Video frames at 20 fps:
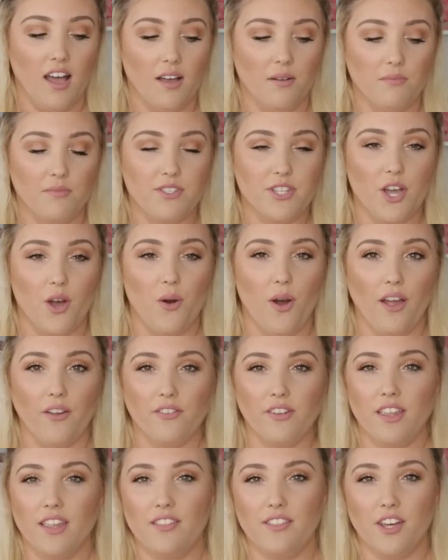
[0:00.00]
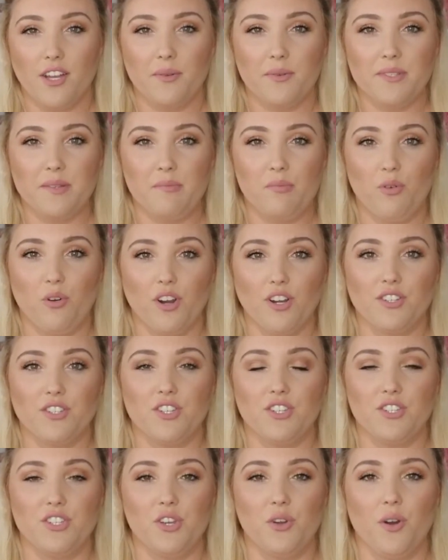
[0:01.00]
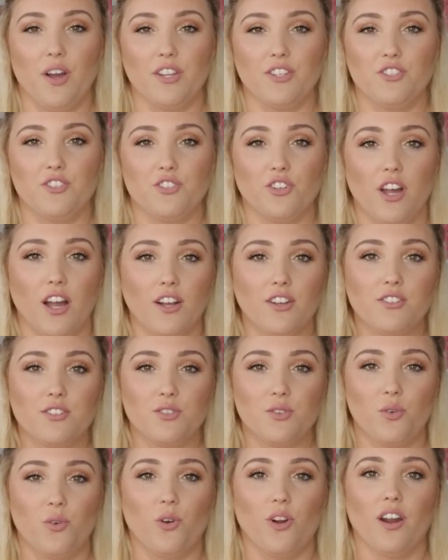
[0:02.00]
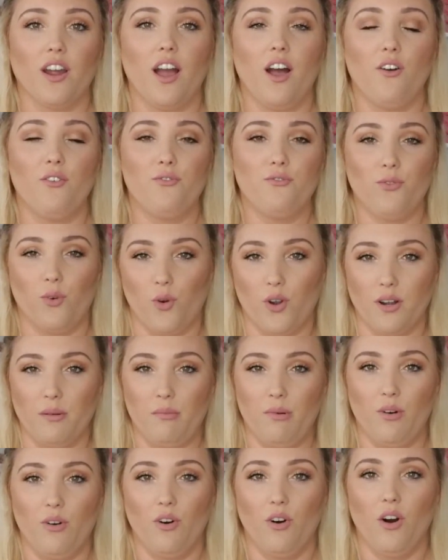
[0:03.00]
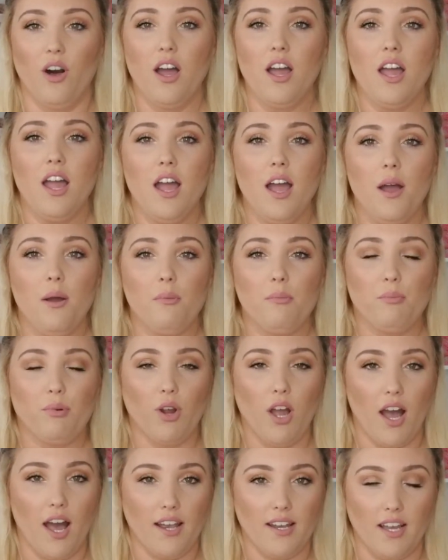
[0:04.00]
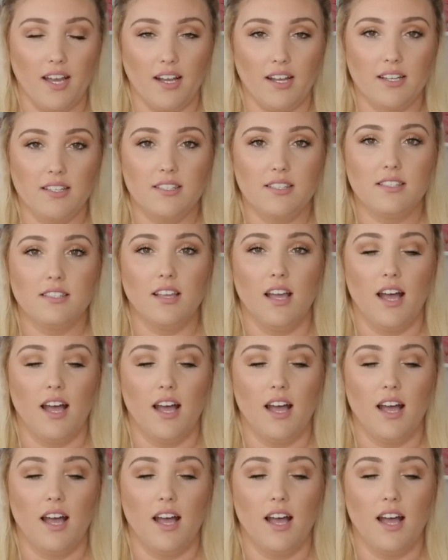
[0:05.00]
So I really thought it was important to do a drugstore affordable products